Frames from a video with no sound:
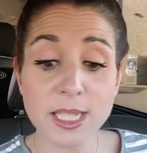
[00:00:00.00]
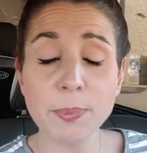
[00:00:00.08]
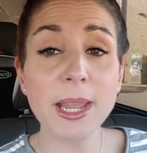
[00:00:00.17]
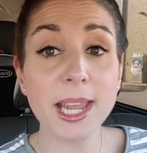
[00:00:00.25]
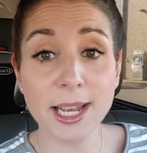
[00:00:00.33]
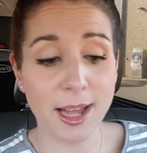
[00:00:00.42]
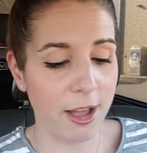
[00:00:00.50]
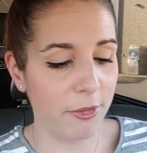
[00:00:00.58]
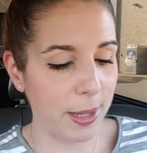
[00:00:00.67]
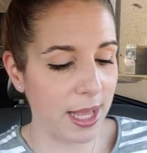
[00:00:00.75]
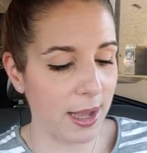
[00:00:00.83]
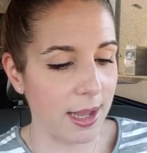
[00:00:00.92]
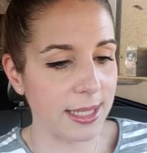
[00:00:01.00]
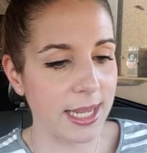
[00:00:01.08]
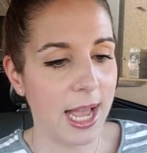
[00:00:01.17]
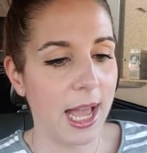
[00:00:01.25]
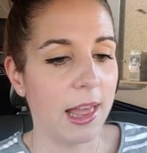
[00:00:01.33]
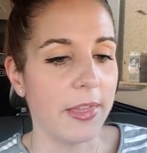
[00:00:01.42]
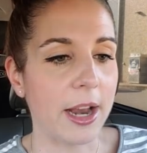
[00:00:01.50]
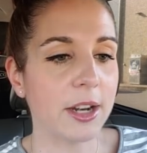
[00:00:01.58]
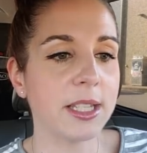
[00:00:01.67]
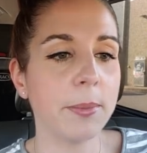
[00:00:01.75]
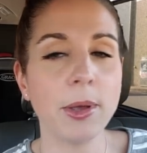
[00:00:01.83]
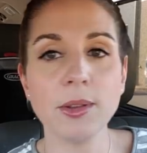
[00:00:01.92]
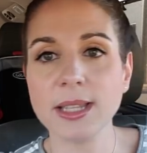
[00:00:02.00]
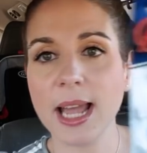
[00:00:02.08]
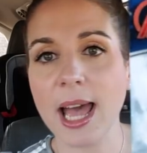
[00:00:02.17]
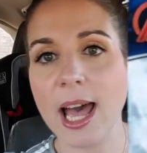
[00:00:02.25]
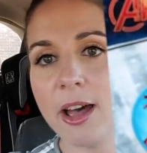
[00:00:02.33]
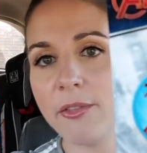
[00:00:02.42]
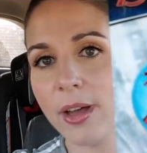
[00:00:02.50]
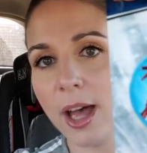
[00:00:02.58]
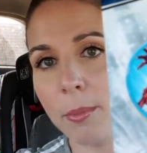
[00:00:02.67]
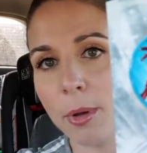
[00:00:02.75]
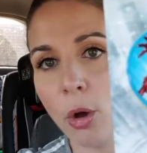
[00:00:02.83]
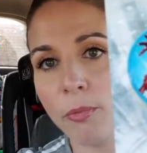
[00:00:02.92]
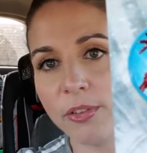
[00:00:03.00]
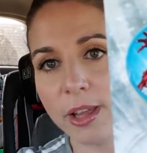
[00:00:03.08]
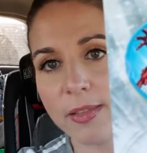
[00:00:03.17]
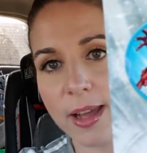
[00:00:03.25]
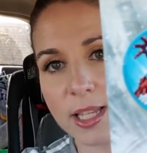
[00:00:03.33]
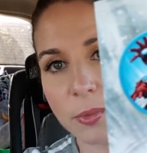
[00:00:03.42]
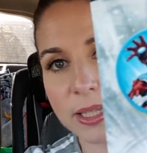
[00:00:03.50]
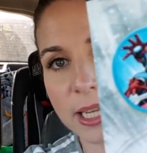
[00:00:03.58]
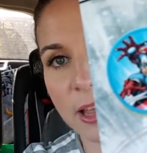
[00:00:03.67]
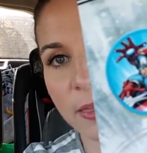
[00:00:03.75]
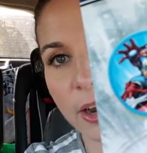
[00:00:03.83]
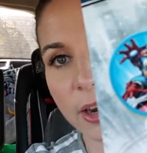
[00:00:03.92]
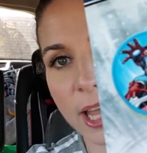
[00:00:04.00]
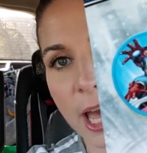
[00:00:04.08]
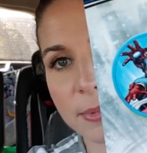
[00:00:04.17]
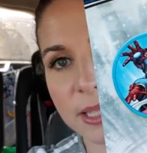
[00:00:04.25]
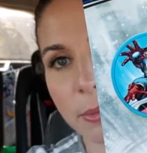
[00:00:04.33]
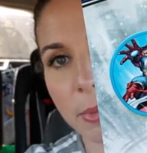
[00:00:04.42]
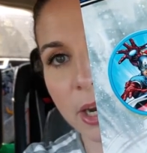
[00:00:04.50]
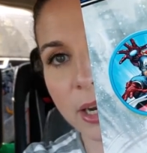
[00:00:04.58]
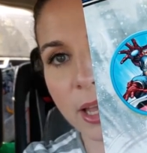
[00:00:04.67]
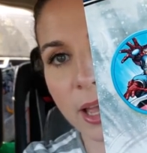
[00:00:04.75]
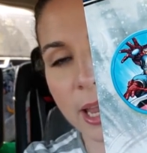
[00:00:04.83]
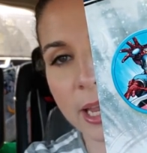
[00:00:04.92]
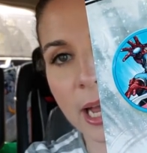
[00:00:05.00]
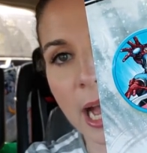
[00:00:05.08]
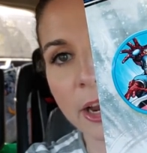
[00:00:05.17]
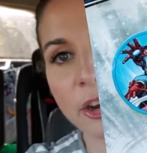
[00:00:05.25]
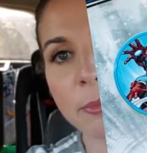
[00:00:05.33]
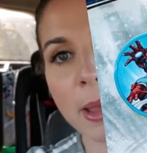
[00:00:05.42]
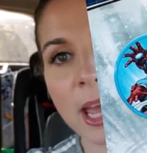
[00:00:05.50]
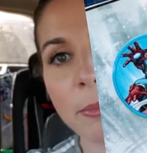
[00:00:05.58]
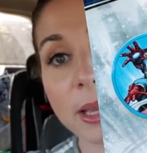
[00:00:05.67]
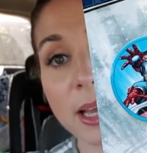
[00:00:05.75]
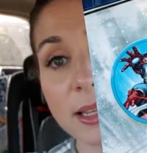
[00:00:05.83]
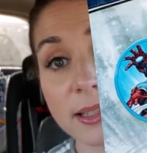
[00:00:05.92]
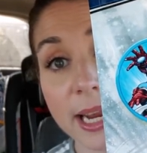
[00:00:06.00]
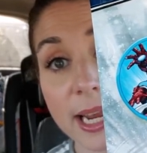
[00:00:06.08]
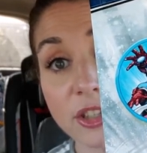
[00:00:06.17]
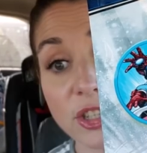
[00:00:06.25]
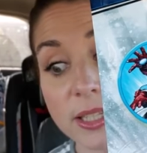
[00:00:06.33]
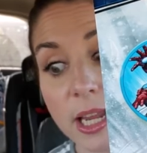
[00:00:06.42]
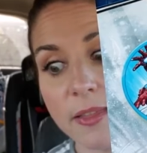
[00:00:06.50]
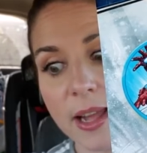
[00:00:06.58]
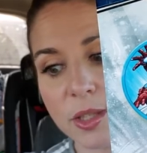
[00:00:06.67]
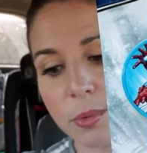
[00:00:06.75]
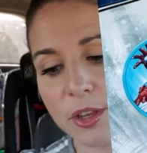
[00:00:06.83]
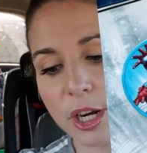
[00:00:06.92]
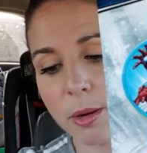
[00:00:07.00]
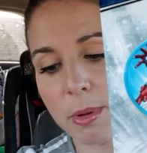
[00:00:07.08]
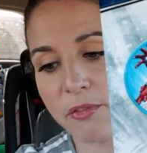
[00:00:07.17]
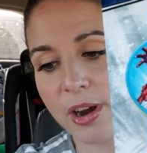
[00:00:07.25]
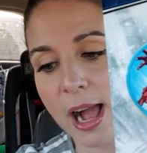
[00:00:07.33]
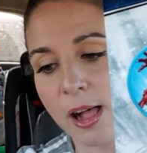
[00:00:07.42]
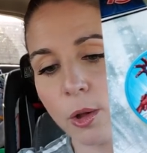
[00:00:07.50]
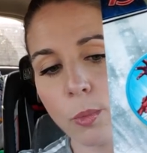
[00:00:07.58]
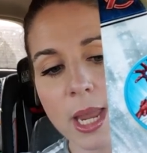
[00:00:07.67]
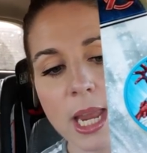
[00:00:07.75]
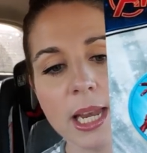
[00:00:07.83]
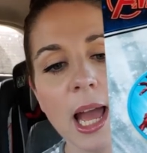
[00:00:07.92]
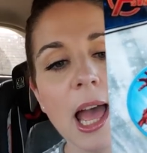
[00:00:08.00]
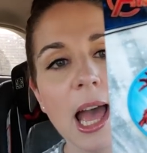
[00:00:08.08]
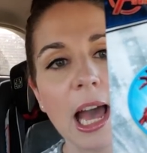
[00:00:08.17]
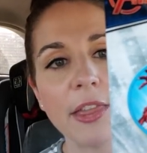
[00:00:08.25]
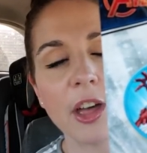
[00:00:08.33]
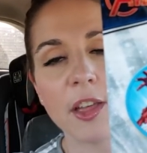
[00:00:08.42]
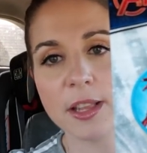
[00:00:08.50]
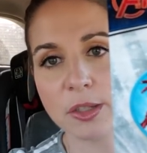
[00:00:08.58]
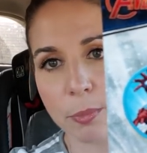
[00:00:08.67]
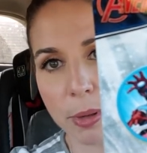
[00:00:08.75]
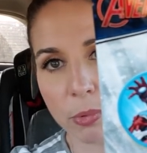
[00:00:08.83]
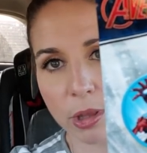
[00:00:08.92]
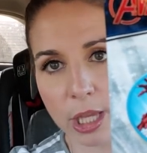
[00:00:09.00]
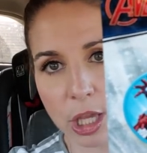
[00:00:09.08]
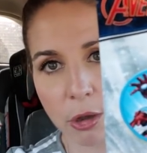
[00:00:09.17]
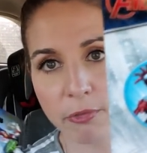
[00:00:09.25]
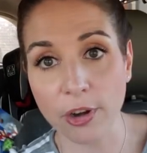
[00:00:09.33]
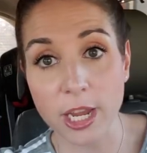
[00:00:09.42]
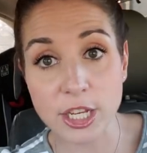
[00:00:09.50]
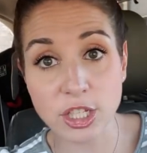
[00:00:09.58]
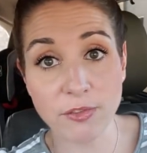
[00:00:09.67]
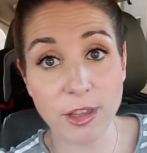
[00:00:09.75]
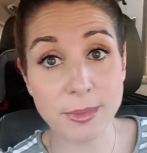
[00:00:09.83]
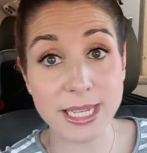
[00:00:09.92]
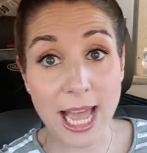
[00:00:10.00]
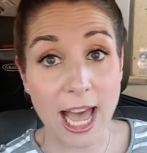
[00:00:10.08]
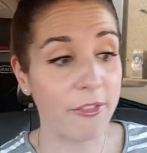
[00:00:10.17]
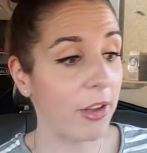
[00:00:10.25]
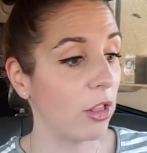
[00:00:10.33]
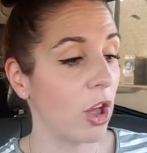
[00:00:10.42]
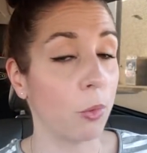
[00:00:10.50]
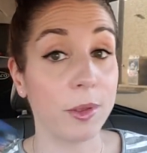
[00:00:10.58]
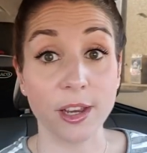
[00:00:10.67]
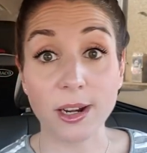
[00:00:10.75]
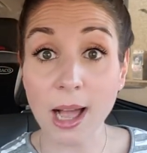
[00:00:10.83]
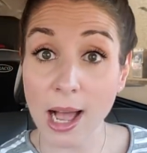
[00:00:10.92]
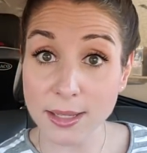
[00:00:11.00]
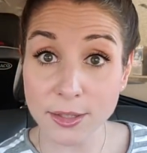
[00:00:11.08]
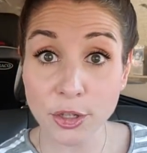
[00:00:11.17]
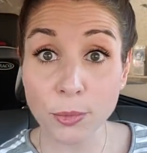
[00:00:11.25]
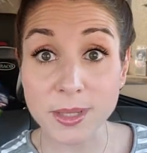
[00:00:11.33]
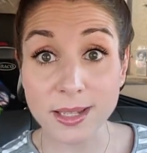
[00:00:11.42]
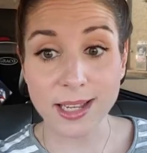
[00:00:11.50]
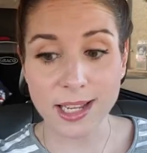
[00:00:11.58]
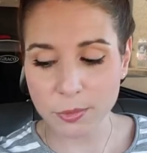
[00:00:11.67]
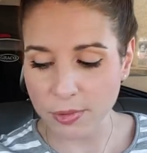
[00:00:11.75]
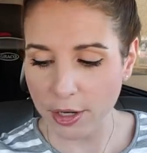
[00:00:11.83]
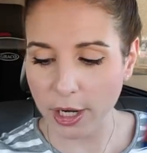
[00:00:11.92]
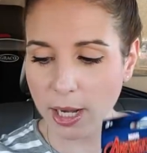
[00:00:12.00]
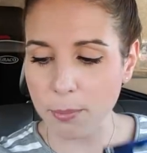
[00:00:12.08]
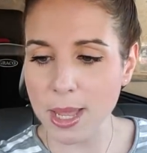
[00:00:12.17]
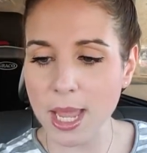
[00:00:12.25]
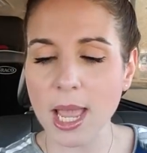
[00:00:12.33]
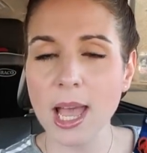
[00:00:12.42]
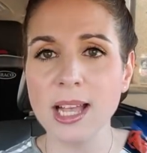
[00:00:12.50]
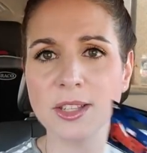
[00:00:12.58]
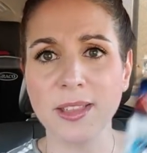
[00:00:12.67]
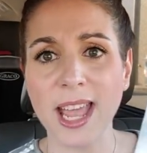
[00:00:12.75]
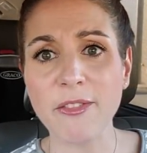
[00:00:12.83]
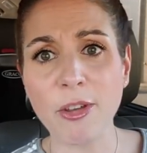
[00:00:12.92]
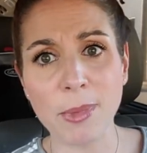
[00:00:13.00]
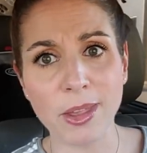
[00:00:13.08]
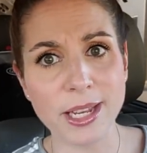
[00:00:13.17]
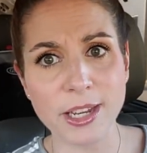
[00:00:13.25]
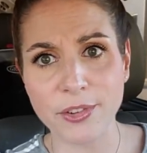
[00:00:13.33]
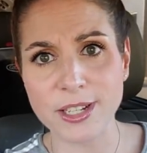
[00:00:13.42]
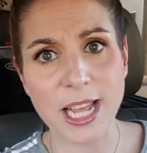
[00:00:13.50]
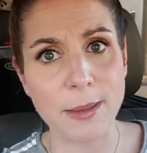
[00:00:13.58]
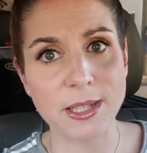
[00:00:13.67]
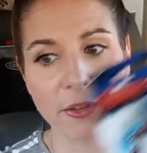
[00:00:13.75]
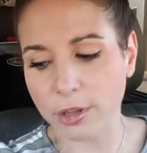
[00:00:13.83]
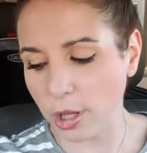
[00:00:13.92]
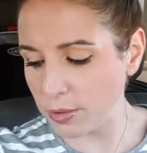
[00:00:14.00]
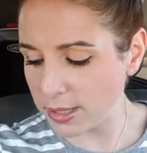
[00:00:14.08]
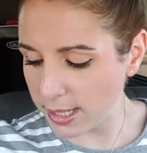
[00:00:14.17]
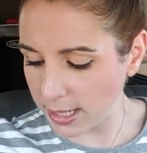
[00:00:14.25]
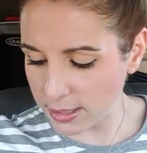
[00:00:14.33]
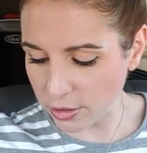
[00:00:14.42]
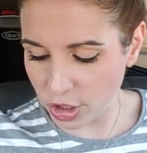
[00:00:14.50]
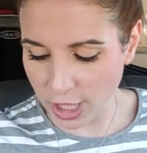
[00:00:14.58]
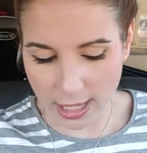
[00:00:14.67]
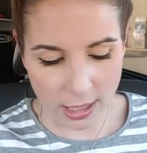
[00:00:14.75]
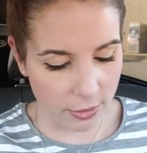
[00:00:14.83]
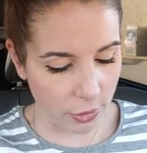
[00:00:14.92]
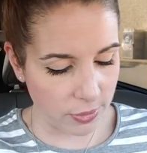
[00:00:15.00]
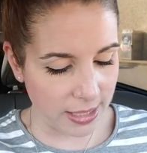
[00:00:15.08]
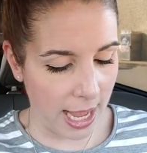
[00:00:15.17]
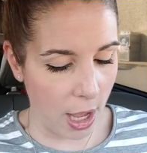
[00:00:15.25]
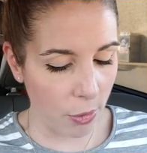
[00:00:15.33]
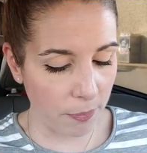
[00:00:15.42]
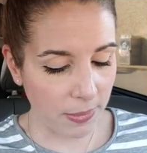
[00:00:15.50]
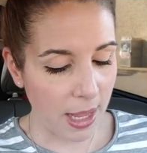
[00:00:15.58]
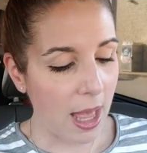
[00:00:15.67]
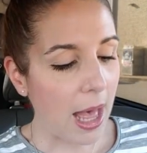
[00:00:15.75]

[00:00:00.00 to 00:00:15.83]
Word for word: Speaking of, because they are supposed to have, um, hopefully that's what's in there, Captain America and Iron Man, because like I just said, that's what they're going to be for Halloween. I thought this would be really cute for each of them to have along with their costume, that's what they're going to be. So they have a million different types of glow sticks, so check those out.